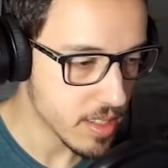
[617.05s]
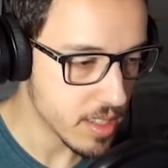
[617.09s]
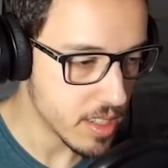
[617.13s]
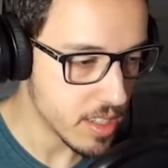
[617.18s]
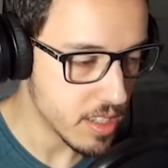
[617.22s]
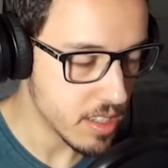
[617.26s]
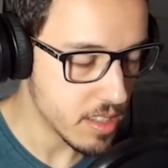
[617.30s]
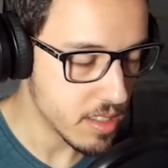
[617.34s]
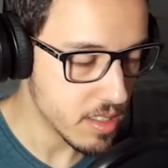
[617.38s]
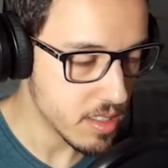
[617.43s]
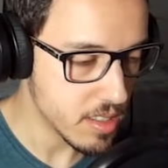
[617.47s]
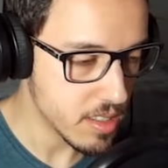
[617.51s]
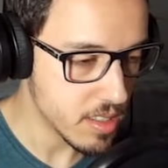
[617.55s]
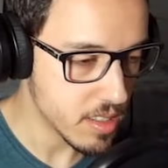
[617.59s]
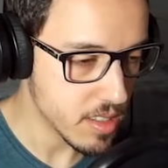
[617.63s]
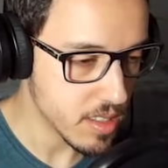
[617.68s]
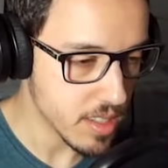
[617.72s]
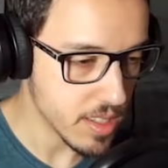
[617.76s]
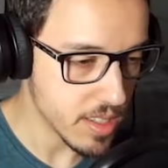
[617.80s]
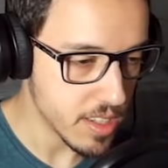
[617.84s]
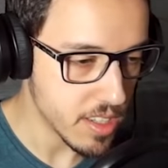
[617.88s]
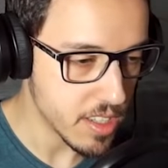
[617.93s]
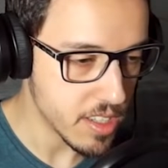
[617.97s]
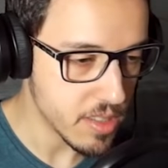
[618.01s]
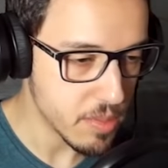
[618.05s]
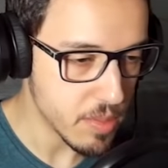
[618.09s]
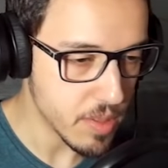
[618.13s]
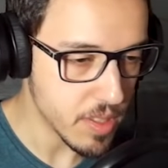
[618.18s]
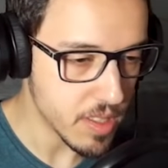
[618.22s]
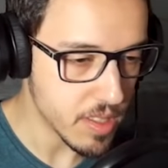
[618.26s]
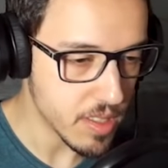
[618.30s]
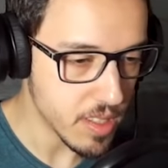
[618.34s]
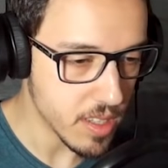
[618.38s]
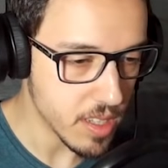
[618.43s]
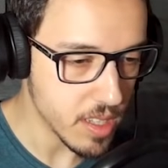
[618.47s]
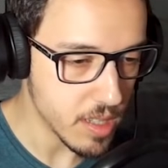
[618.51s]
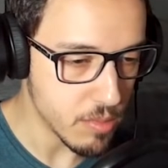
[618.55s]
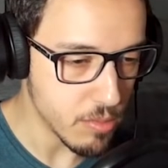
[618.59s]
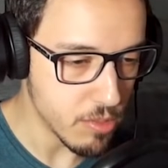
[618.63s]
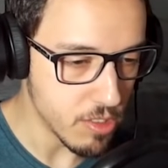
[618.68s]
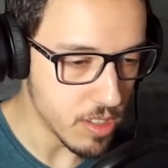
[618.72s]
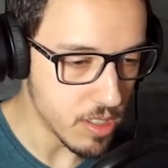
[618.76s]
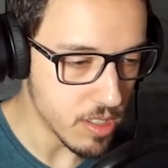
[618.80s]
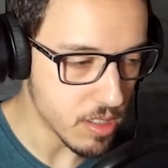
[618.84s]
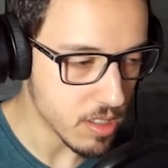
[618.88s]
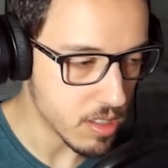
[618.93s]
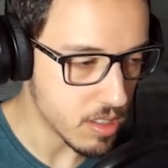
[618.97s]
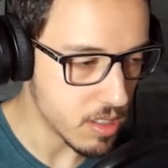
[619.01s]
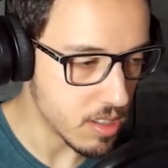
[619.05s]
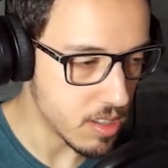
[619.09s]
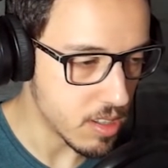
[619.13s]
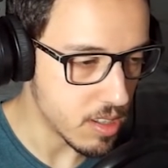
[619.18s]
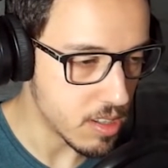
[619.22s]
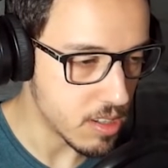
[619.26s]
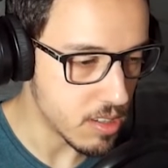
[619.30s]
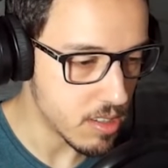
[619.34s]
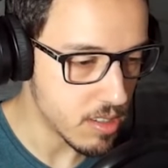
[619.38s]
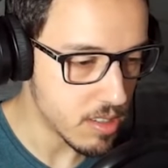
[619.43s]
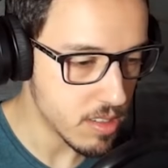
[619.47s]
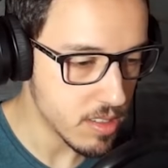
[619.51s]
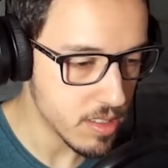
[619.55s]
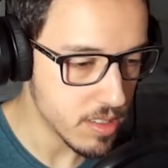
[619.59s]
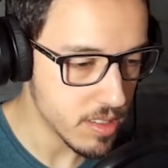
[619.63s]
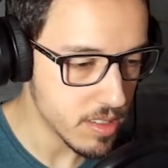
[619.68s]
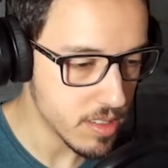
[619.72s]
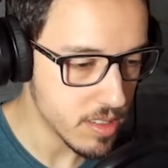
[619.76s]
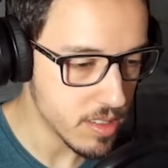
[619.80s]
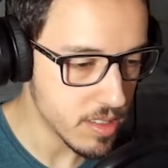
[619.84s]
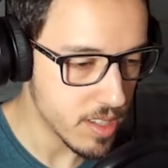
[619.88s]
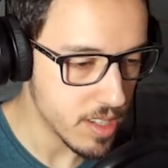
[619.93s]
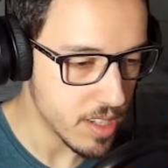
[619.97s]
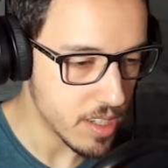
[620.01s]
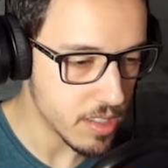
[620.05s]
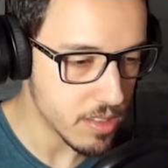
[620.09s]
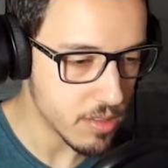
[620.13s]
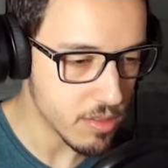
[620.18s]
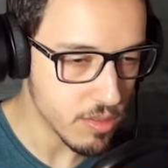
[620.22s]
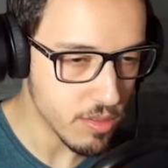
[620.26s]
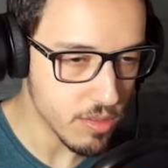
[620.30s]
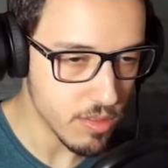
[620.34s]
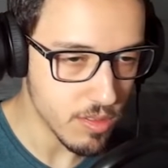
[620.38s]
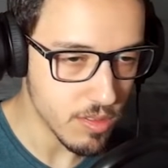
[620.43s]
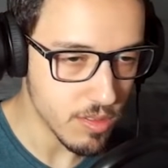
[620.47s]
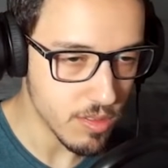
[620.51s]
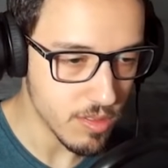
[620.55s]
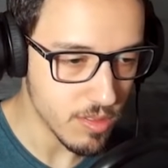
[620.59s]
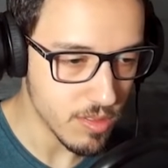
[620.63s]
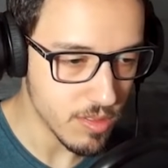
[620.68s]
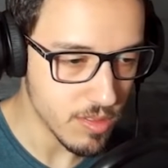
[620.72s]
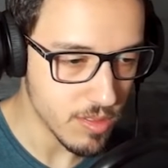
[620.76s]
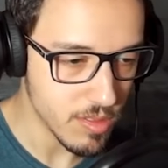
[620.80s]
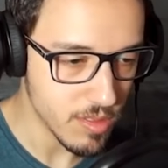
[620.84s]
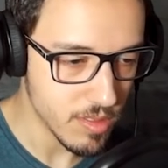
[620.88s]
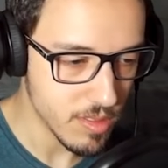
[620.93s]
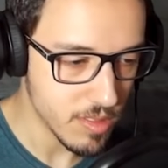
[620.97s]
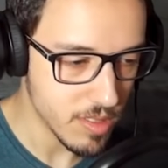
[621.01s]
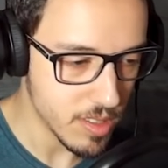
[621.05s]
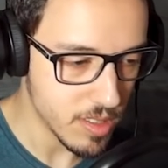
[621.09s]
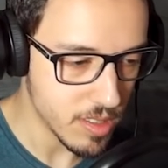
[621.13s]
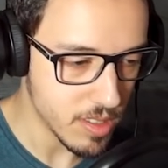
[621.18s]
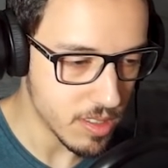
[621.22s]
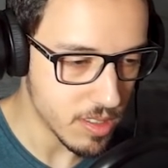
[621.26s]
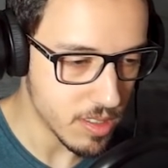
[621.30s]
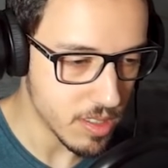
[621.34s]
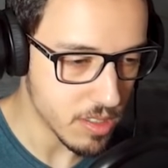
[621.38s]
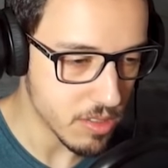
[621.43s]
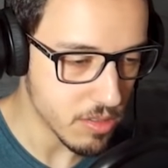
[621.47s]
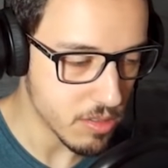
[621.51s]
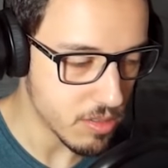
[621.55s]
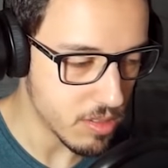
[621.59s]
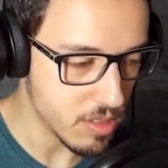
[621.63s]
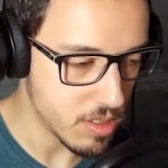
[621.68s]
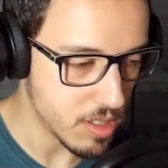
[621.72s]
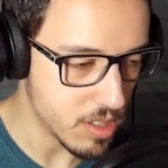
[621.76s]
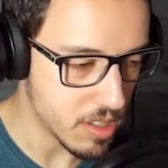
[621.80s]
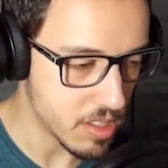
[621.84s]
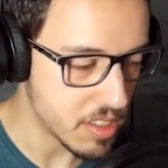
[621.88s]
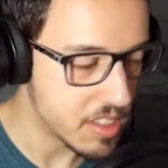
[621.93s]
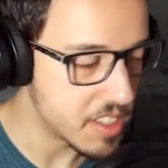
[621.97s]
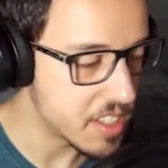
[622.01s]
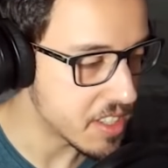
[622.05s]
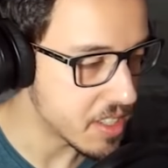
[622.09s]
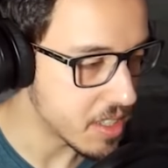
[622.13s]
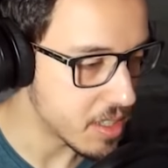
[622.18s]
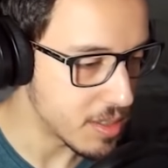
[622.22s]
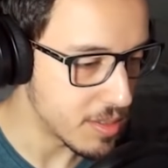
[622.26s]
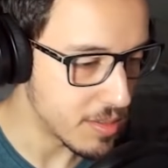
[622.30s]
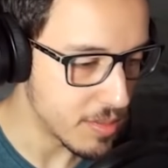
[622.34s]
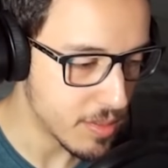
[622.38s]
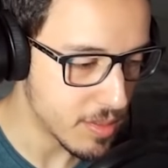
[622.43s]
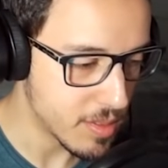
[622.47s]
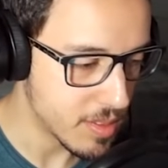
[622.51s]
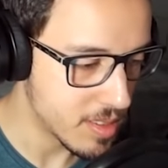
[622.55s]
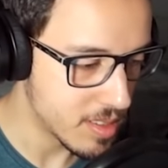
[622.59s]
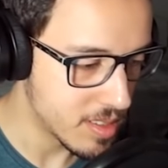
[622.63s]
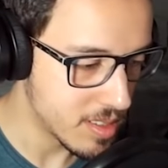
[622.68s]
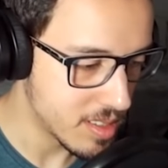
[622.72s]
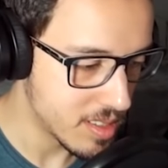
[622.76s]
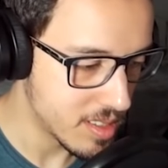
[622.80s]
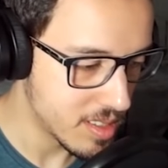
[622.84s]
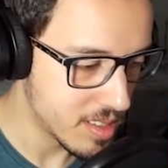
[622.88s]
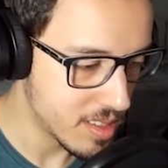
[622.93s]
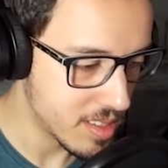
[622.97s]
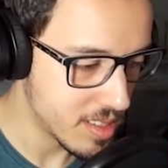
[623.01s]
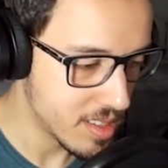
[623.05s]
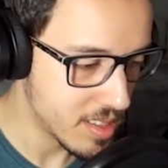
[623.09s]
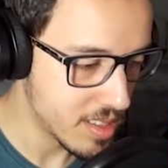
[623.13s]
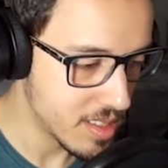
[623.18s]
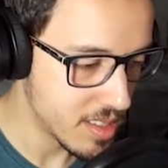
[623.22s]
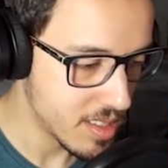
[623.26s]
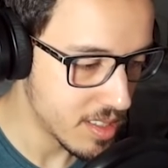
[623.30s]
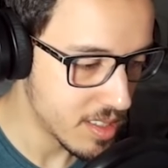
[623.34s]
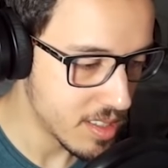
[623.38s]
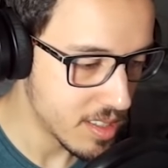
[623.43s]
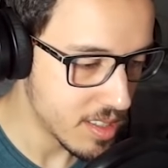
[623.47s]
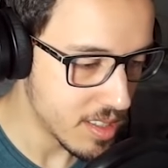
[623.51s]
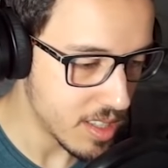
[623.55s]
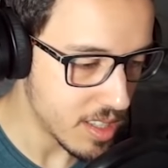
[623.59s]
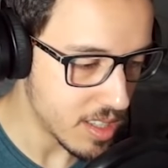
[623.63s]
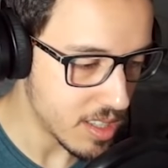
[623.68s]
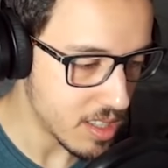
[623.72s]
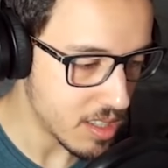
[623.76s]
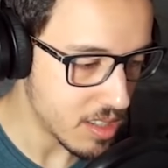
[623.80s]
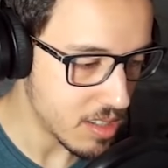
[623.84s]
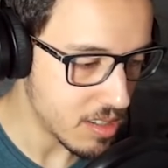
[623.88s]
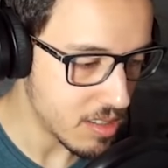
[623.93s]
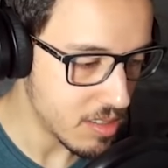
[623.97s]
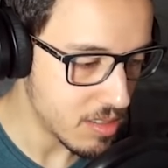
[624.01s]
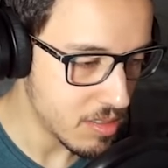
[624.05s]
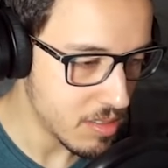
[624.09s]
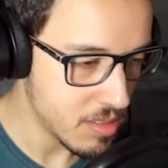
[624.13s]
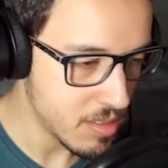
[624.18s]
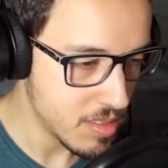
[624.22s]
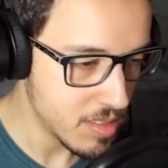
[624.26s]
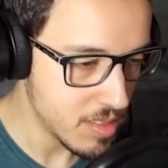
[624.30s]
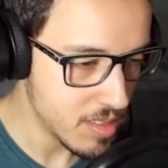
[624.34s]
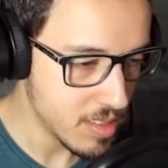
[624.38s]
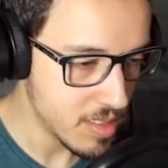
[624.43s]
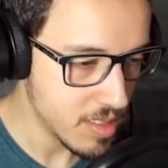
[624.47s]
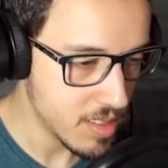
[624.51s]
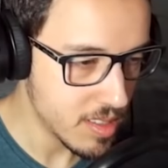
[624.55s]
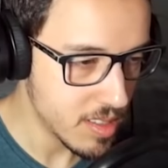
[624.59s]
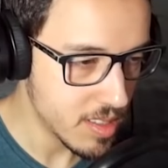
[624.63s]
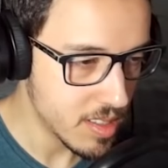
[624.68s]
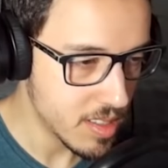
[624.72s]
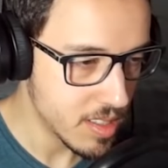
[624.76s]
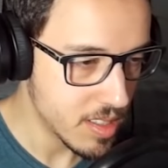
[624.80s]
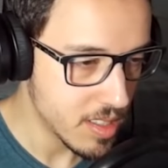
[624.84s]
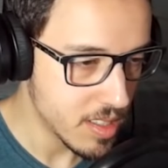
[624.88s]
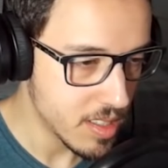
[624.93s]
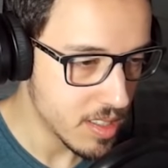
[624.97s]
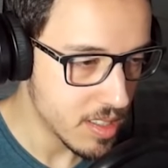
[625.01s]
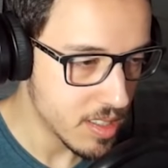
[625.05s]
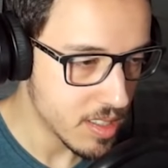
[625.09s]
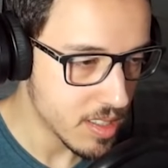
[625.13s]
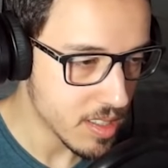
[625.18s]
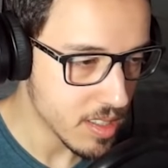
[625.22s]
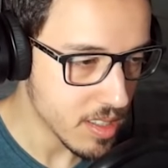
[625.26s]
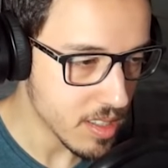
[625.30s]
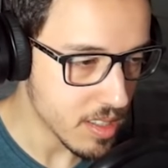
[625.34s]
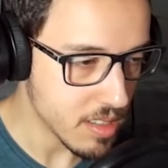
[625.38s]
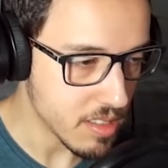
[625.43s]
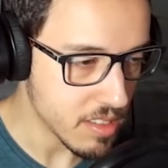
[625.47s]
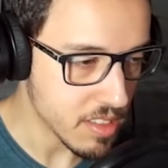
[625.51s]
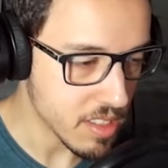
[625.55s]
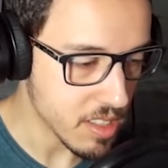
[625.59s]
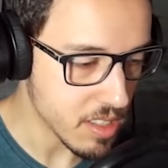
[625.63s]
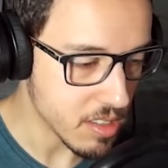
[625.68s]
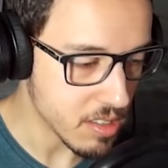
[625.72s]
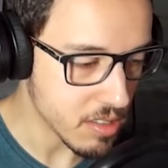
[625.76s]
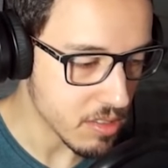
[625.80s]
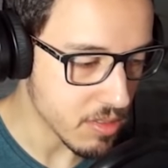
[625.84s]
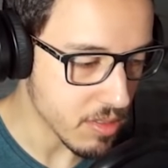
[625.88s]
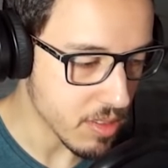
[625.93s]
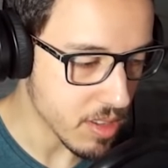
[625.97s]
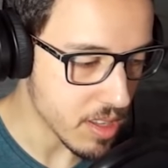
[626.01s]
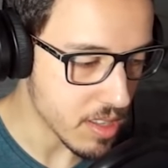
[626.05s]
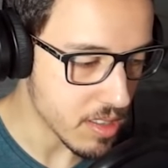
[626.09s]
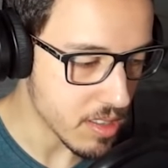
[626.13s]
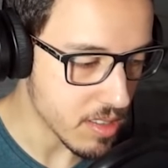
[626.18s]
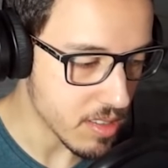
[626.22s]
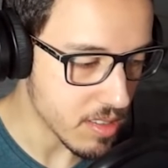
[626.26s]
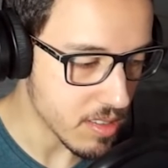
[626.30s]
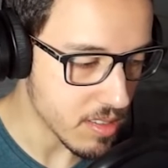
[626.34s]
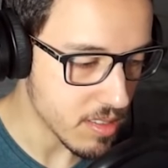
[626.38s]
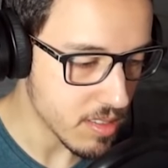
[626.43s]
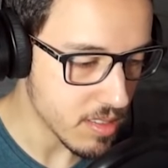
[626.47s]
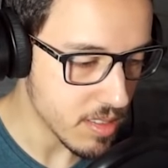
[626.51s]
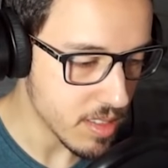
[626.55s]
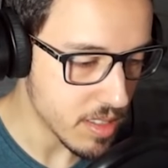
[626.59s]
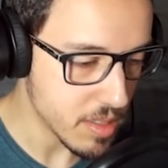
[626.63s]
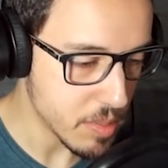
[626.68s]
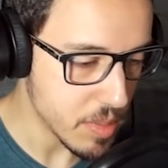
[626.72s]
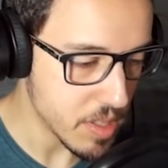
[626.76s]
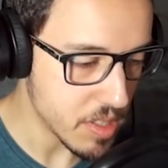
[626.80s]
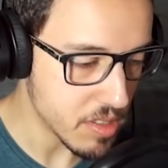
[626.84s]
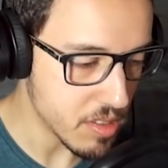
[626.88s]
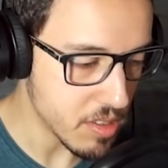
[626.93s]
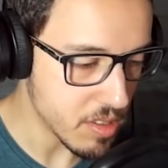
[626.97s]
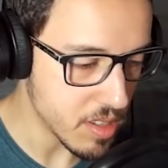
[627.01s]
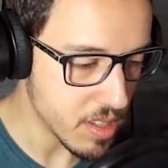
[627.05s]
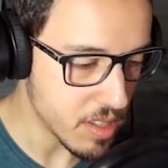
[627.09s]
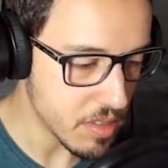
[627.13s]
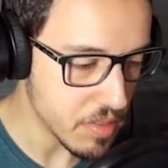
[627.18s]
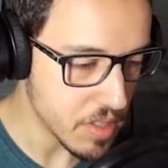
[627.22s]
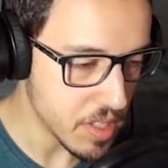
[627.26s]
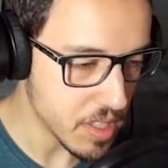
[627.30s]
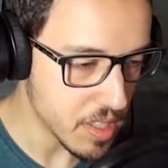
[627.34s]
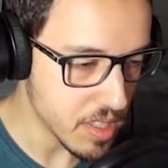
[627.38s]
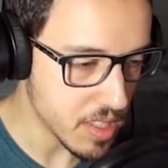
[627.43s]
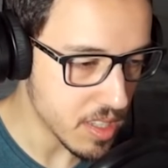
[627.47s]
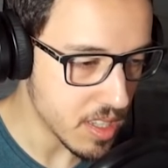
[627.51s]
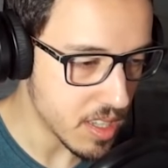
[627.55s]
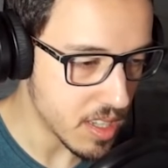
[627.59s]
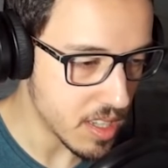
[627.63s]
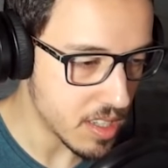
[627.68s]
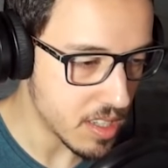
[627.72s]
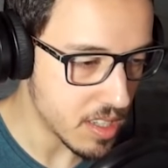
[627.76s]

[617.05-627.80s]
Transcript: Can I, can I spend time with Claire? I need to, I need to learn stuff. Hello? Okay, study together. Spend your evening? Yeah, I